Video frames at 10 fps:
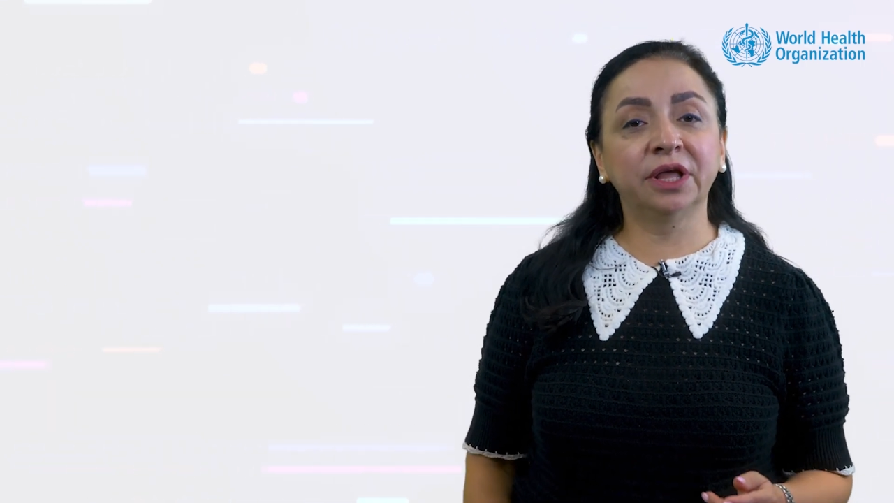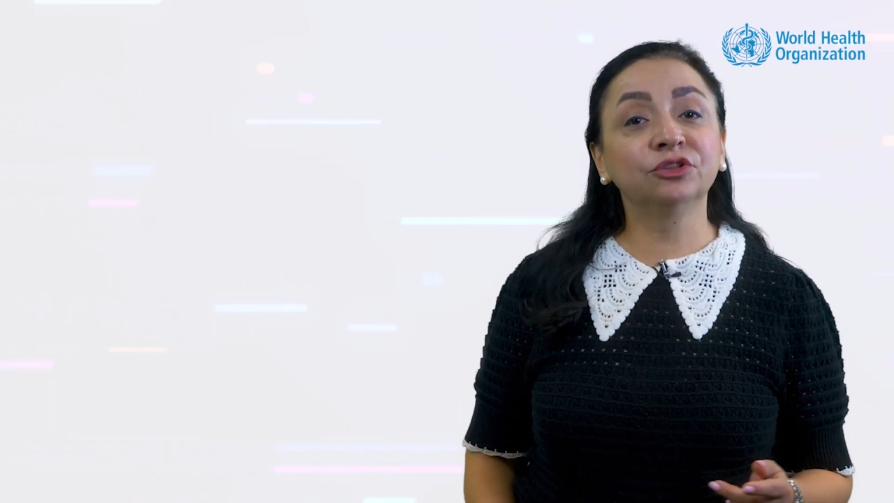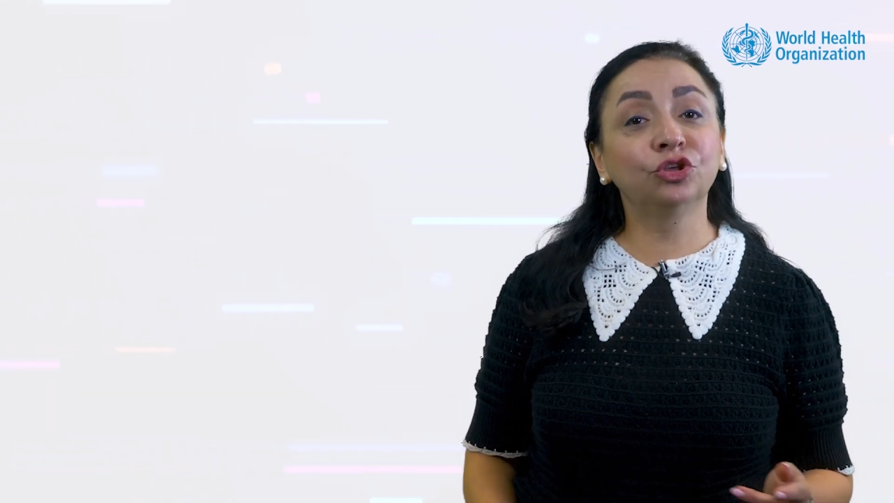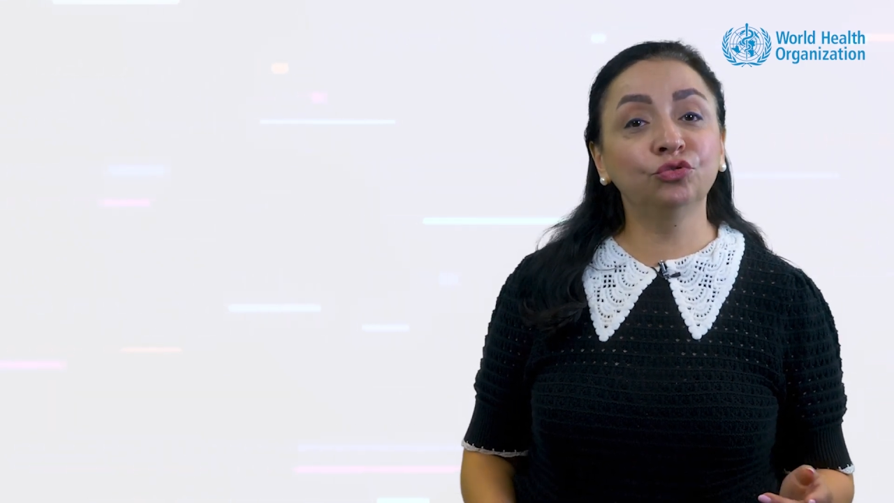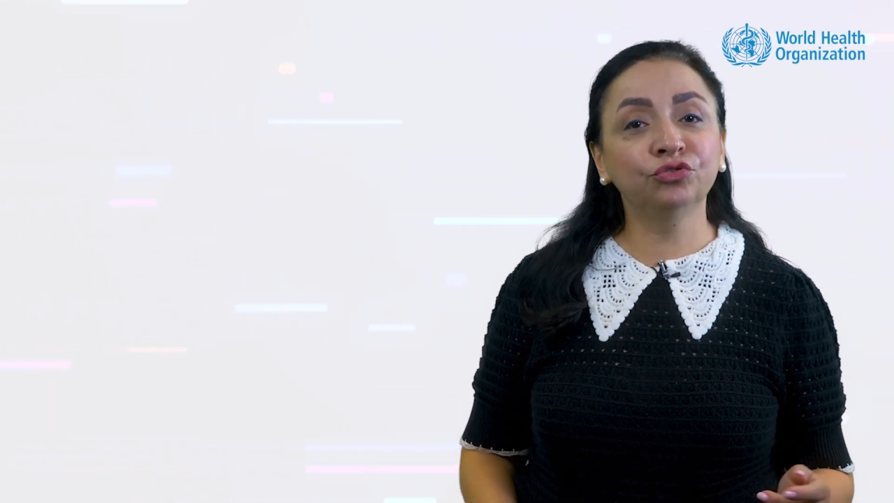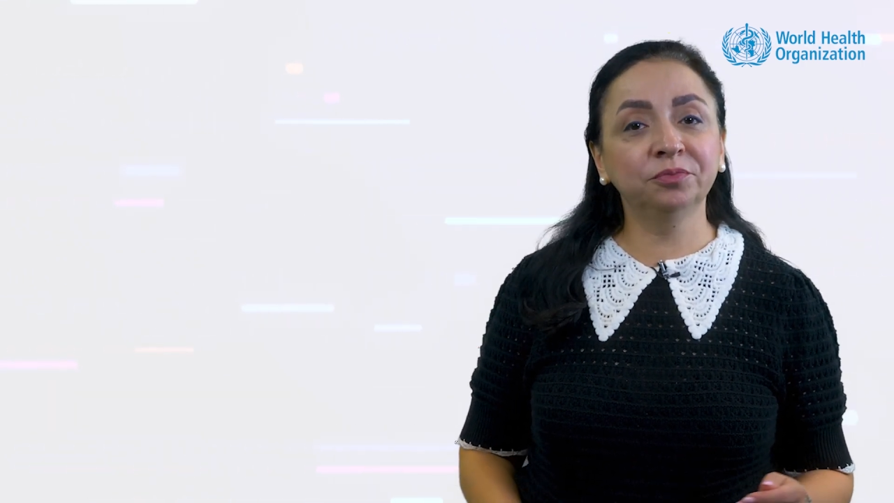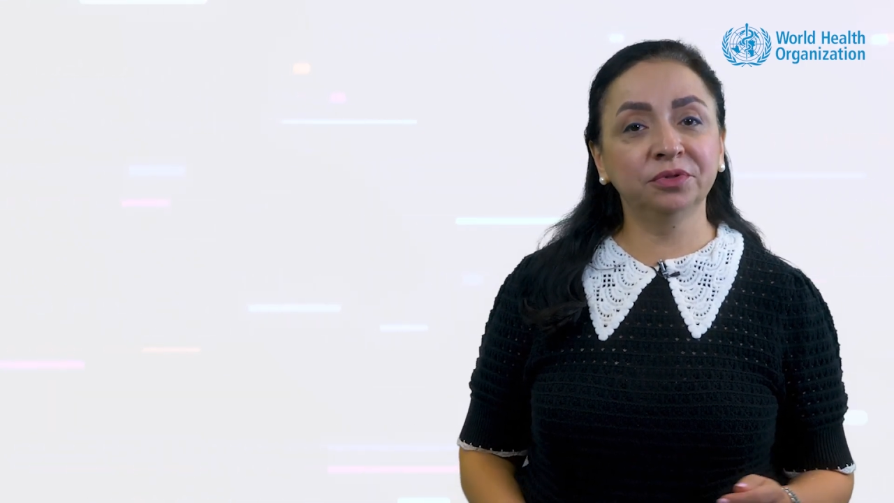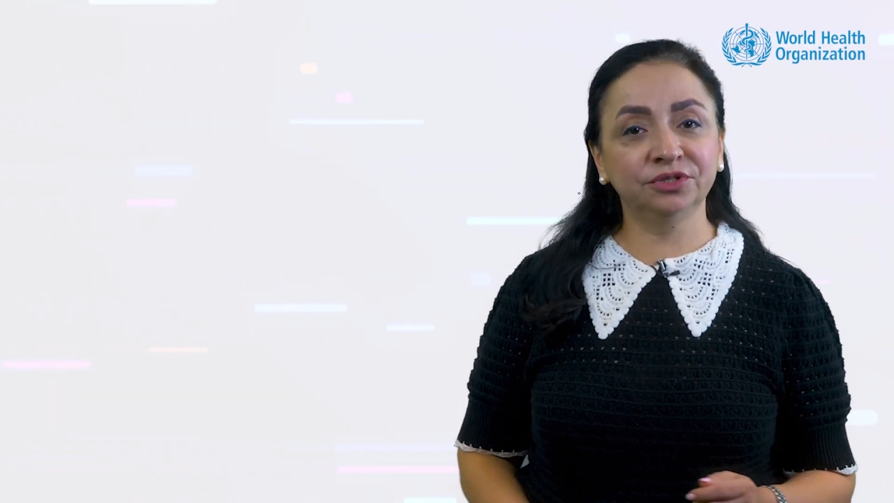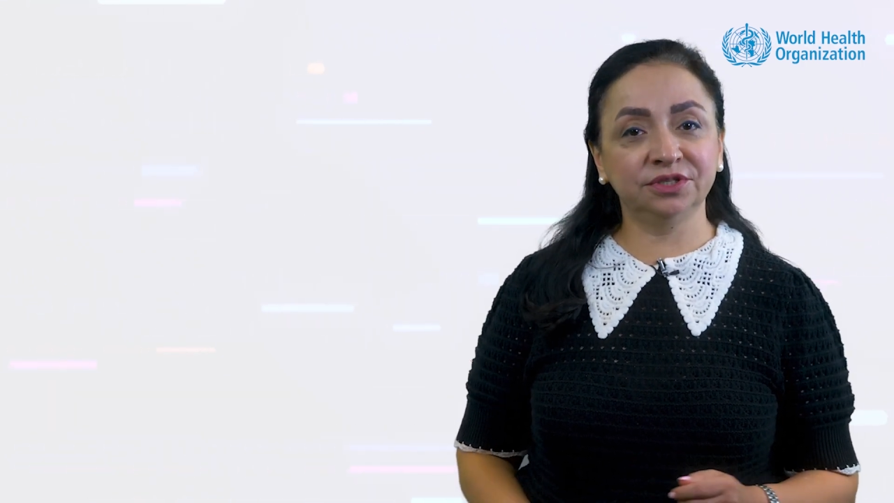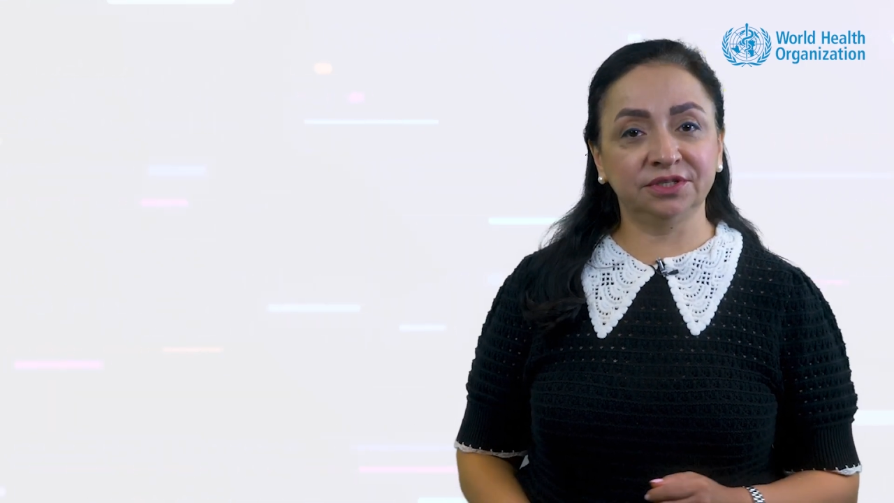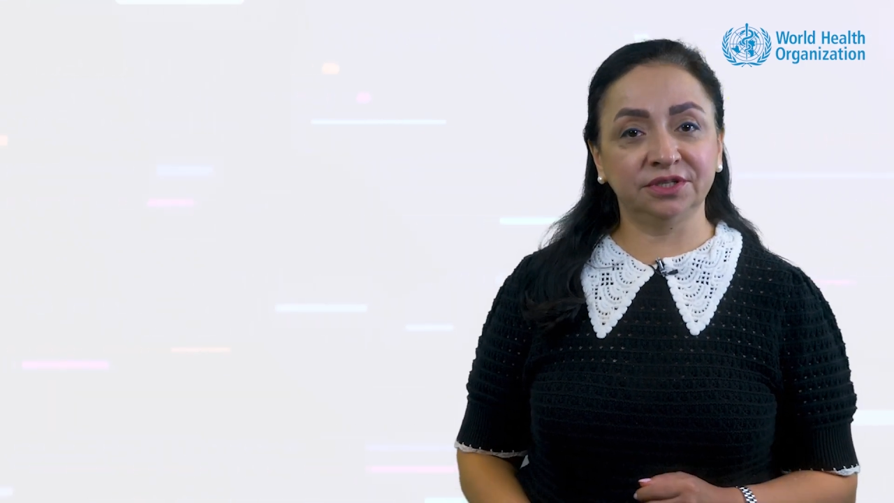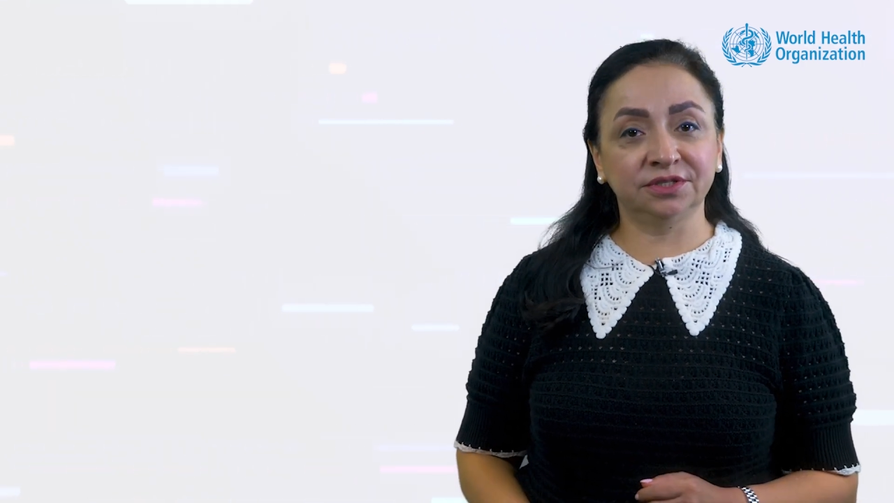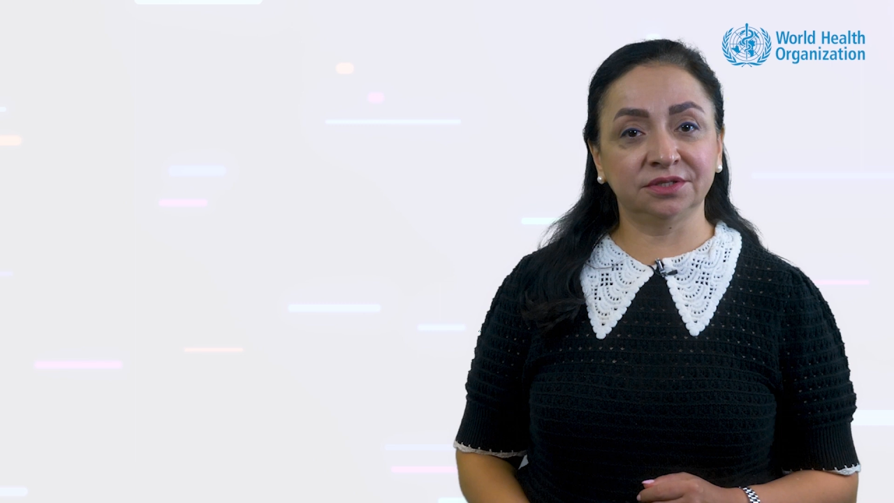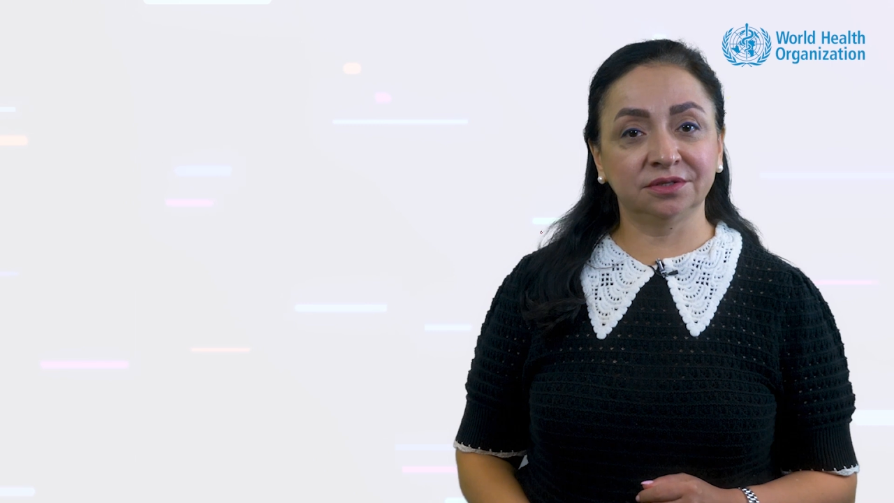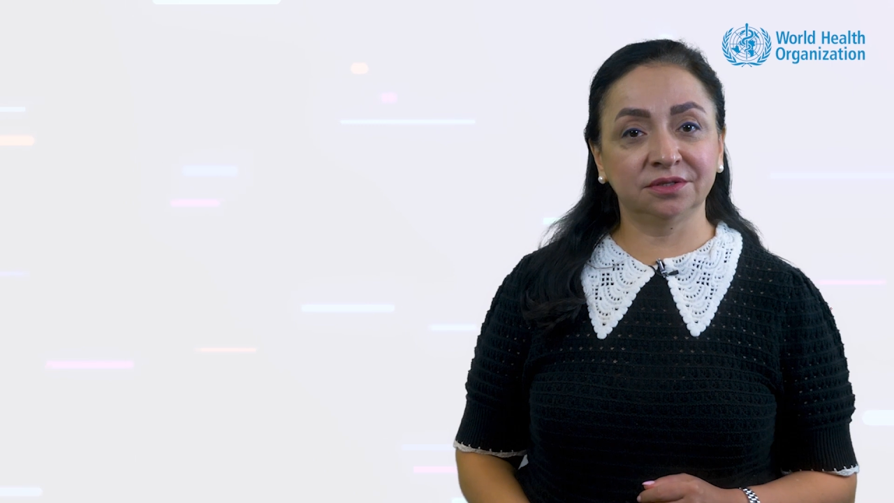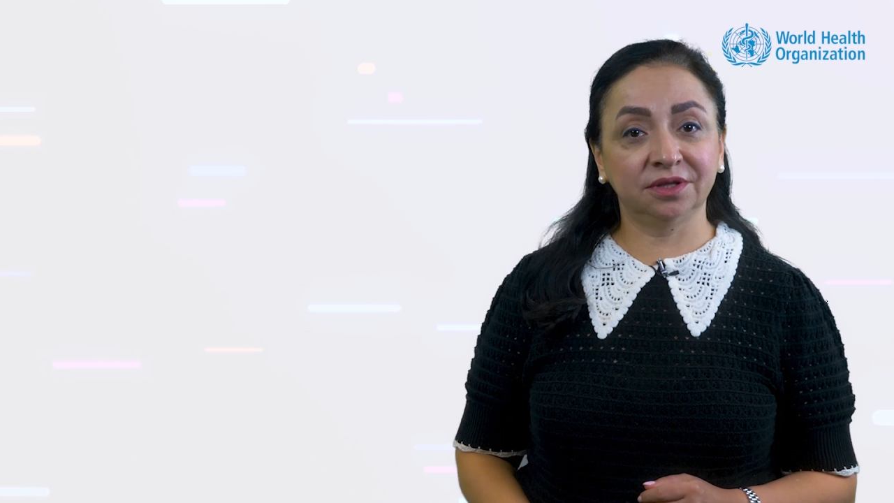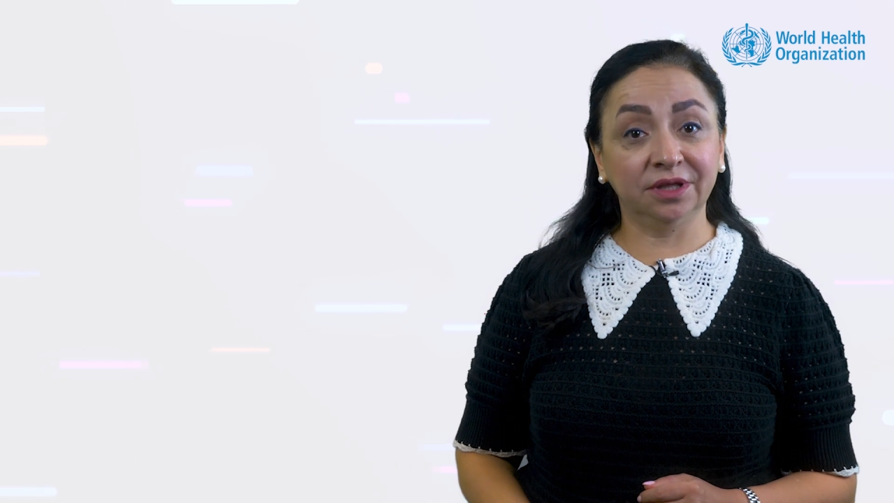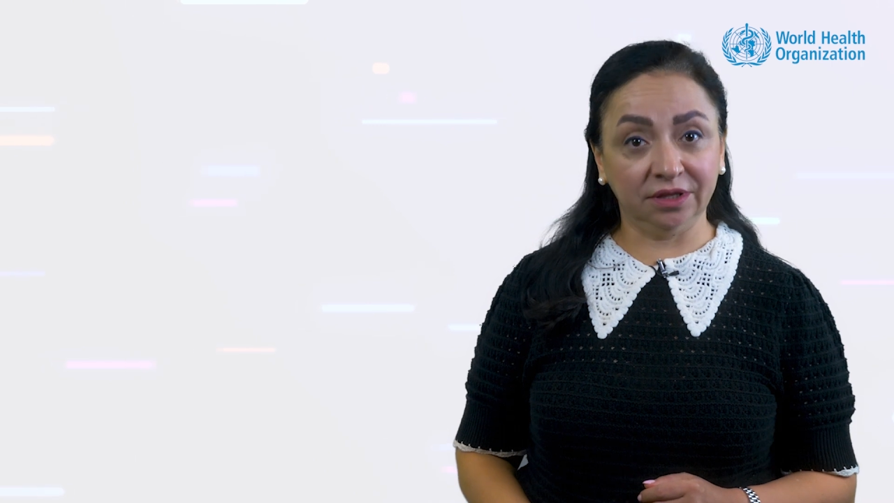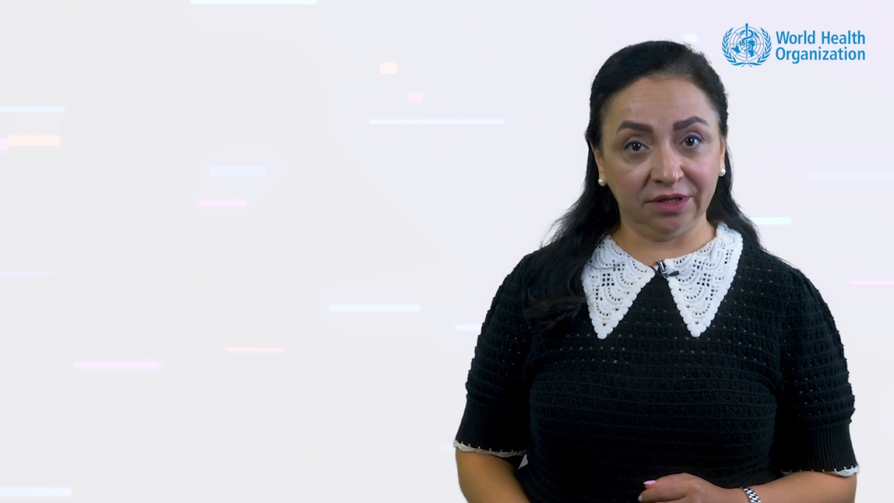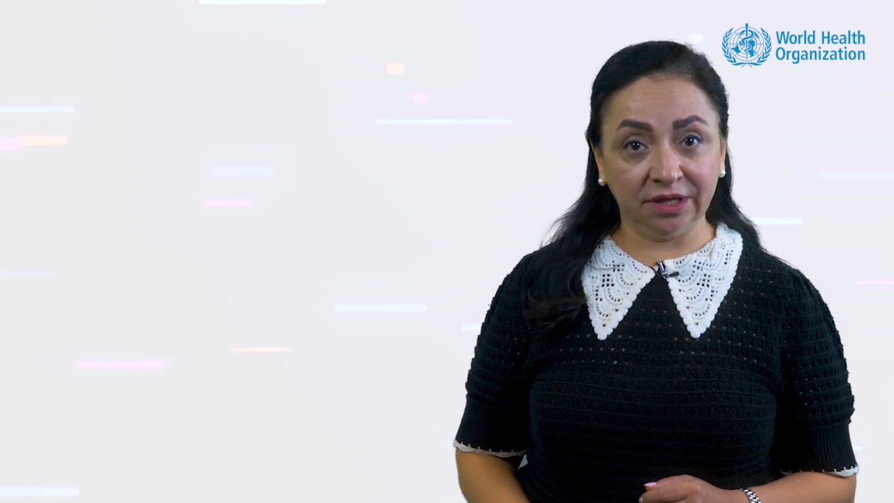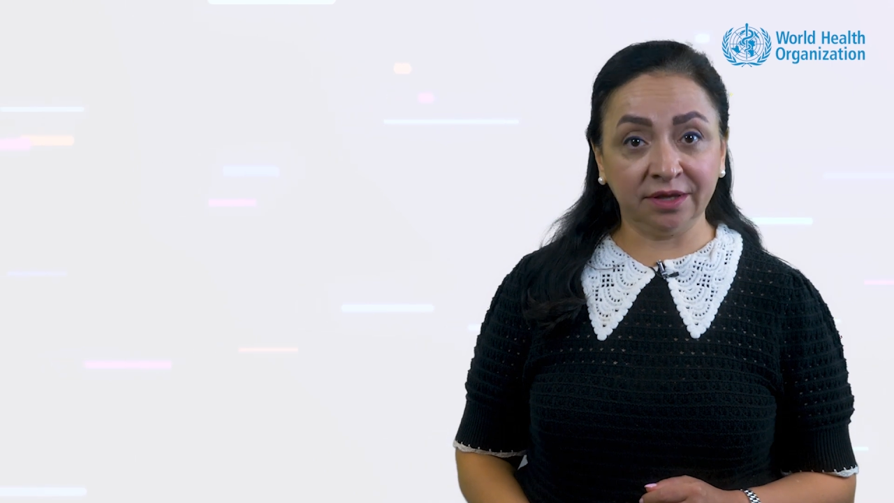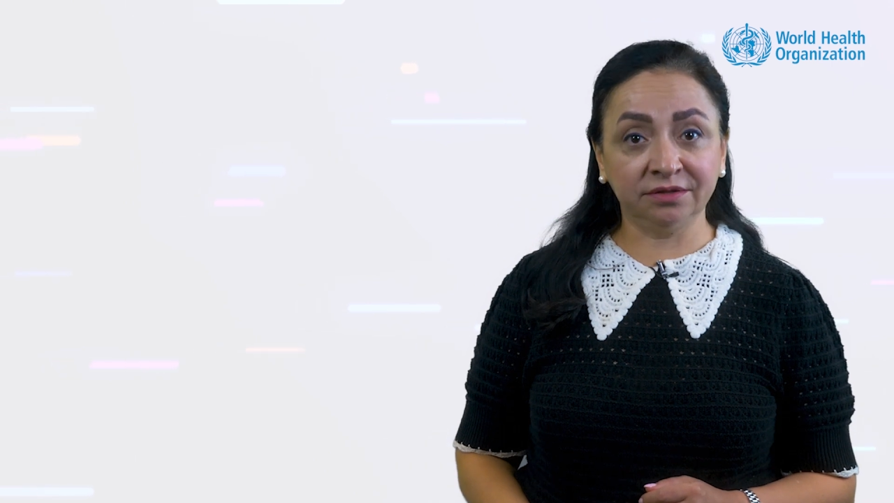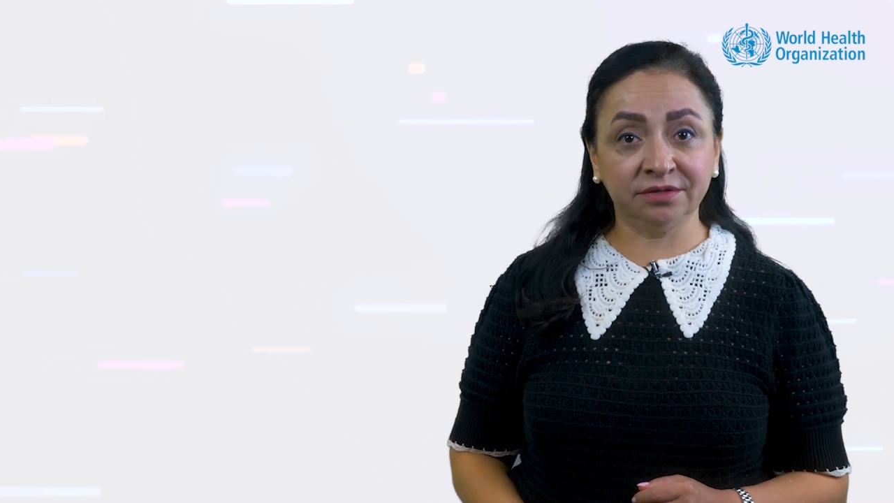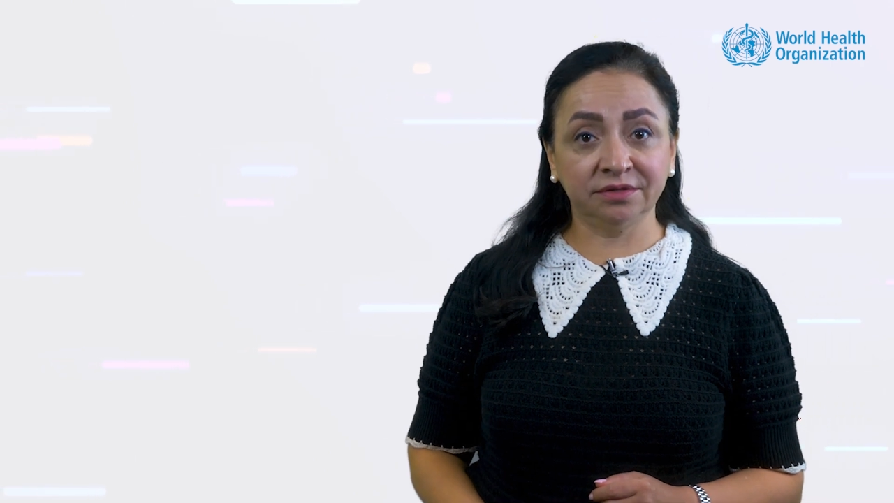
and curable disease, yet